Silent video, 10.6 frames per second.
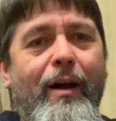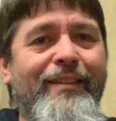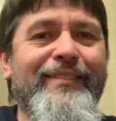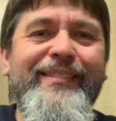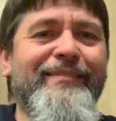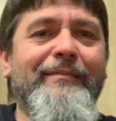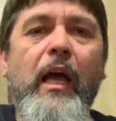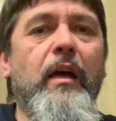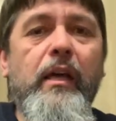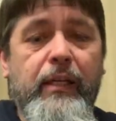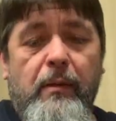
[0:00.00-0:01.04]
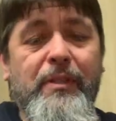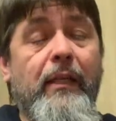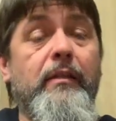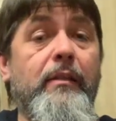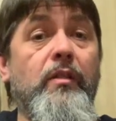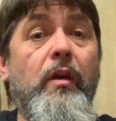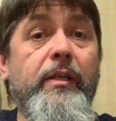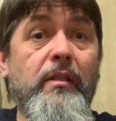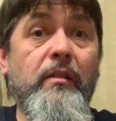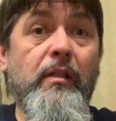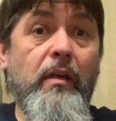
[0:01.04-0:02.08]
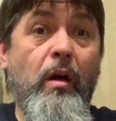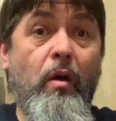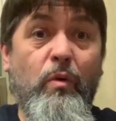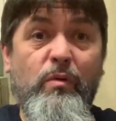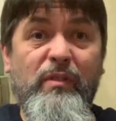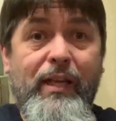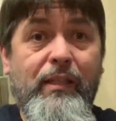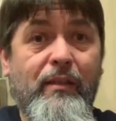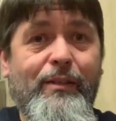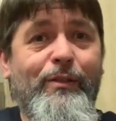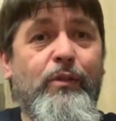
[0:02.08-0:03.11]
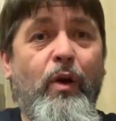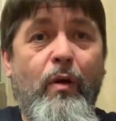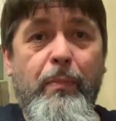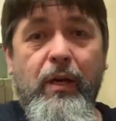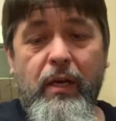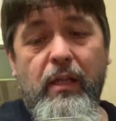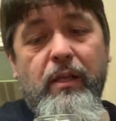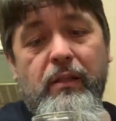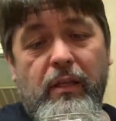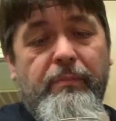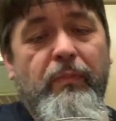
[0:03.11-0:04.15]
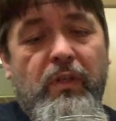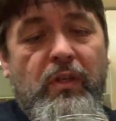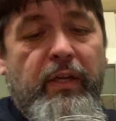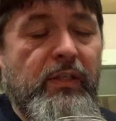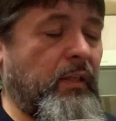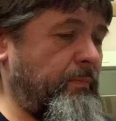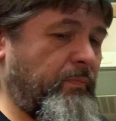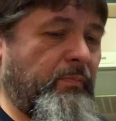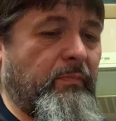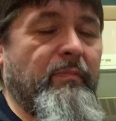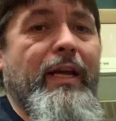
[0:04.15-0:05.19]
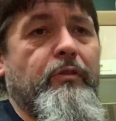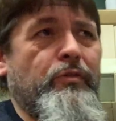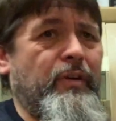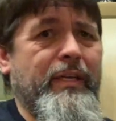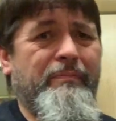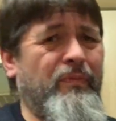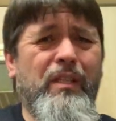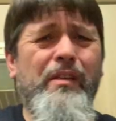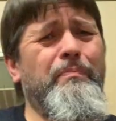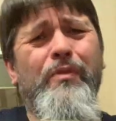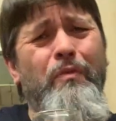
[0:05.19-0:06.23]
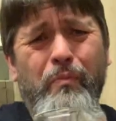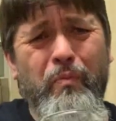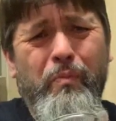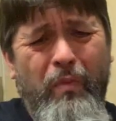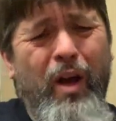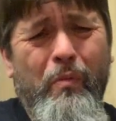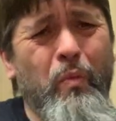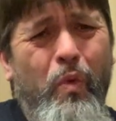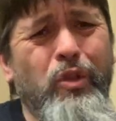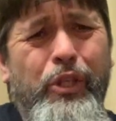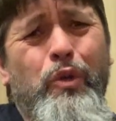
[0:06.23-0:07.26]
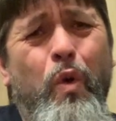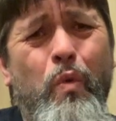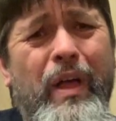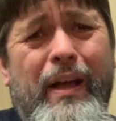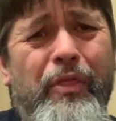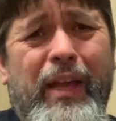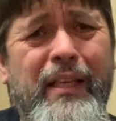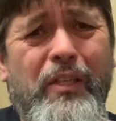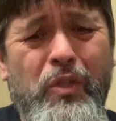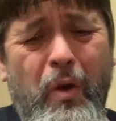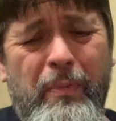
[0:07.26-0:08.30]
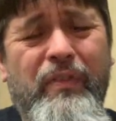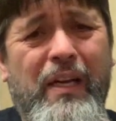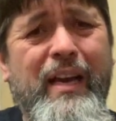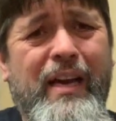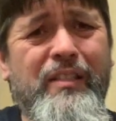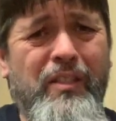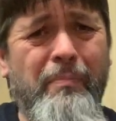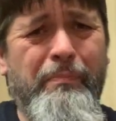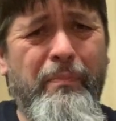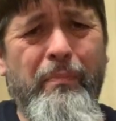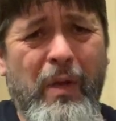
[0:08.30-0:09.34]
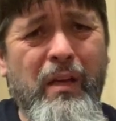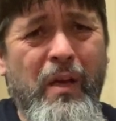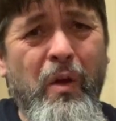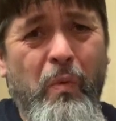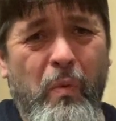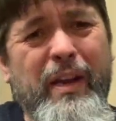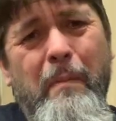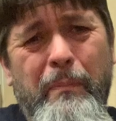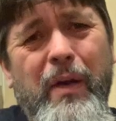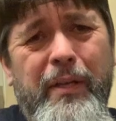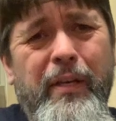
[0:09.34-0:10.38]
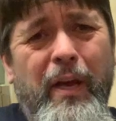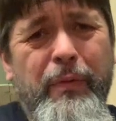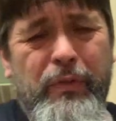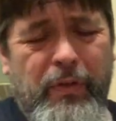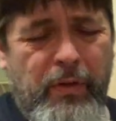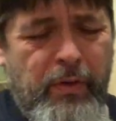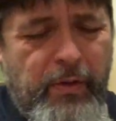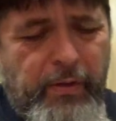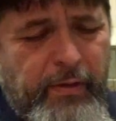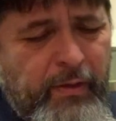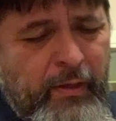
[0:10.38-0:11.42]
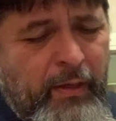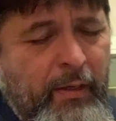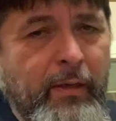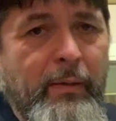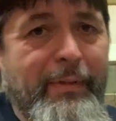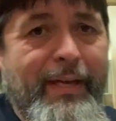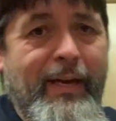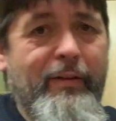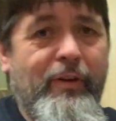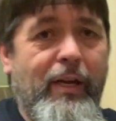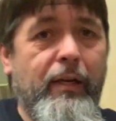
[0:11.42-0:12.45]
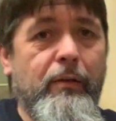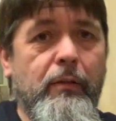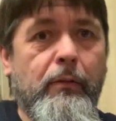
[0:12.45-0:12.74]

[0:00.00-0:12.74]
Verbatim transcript: was, uh, it comes down to the size of the hole in the top, uh, the, the size of the entry the, the, uh, what do you call that thing in the top of the glass? The, where you bung your nose. Getting angry now.